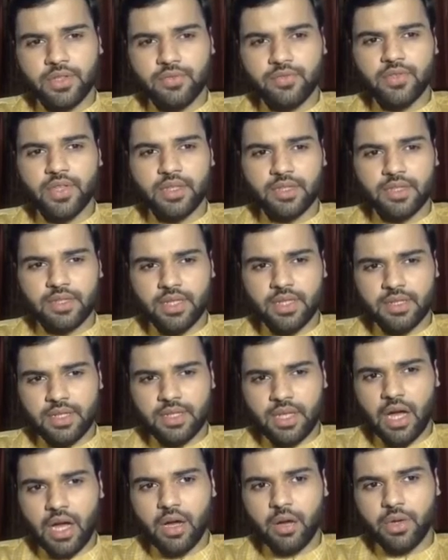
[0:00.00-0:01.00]
That's
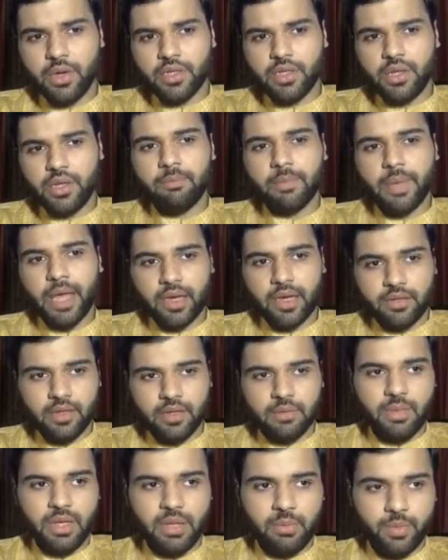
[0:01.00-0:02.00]
how it
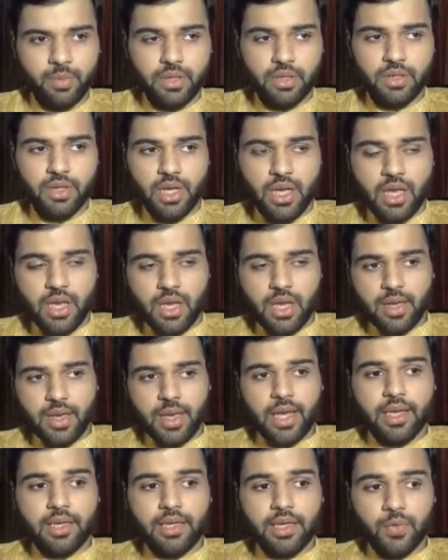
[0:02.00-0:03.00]
impacted people.
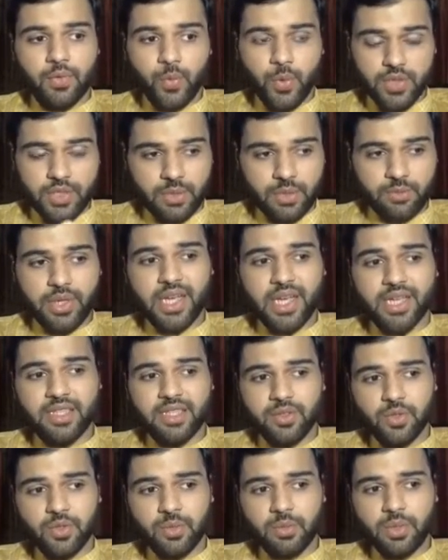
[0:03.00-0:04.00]
And it was
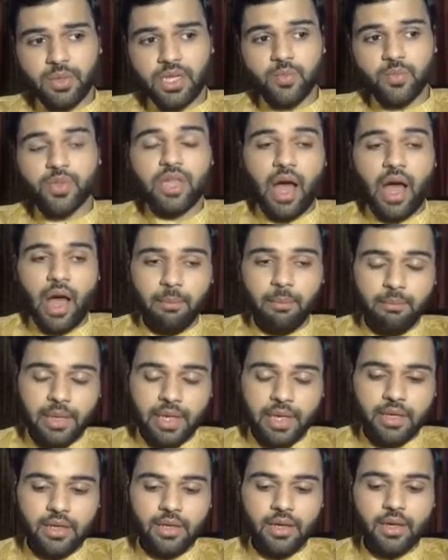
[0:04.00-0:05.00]
surprising to me. It was
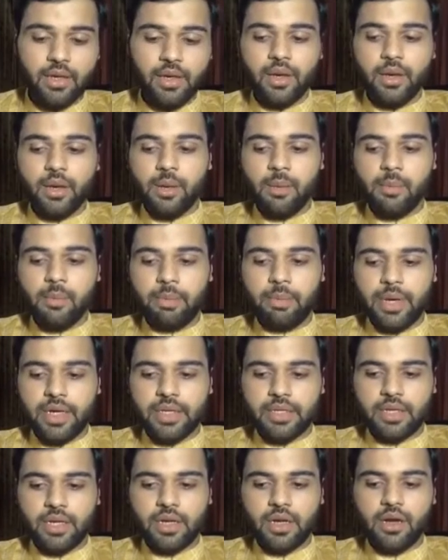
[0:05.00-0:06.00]
humbling,
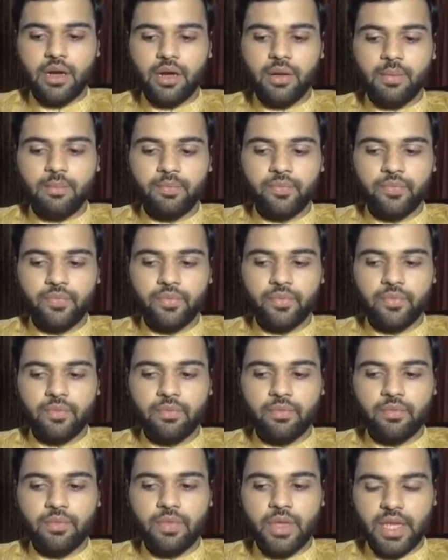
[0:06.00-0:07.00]
but
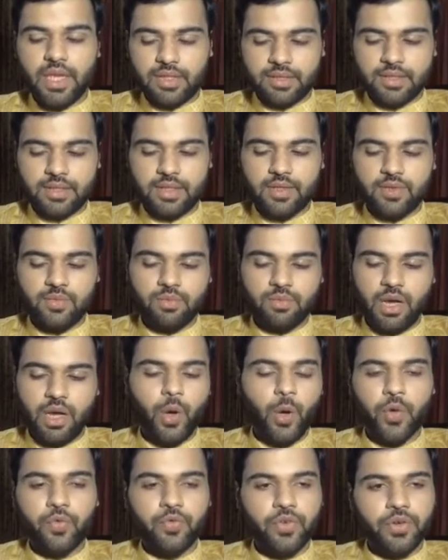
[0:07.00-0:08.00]
yes, a
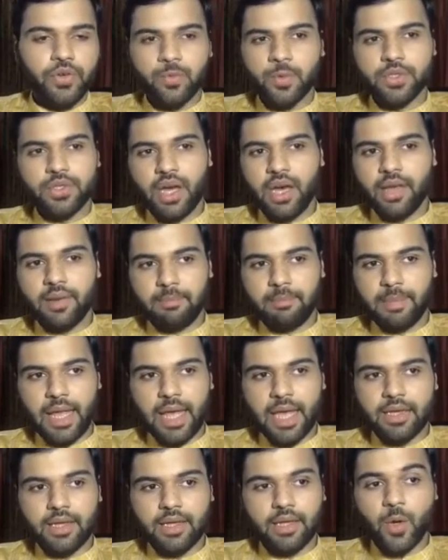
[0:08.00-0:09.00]
lot of it was
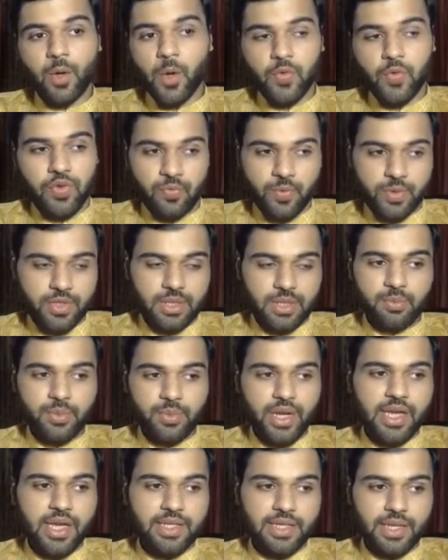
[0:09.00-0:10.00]
unplanned. A lot of it was
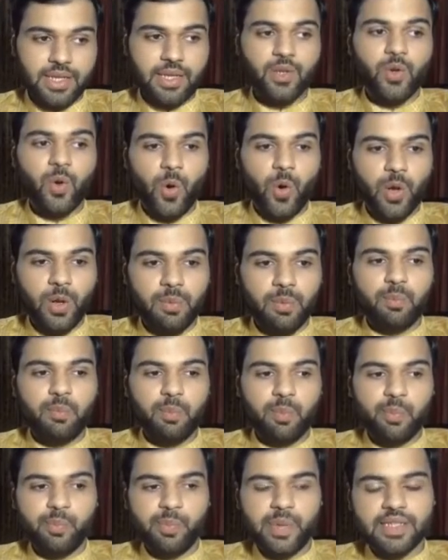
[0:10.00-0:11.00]
surprising, and all
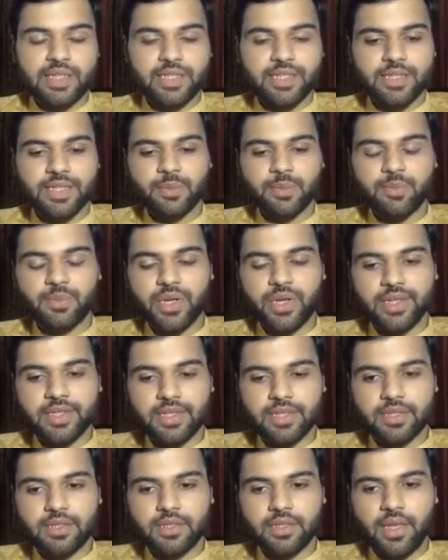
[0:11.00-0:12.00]
pleasant
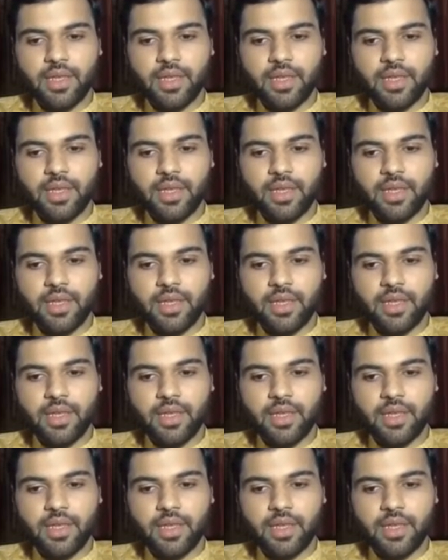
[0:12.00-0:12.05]
surprises.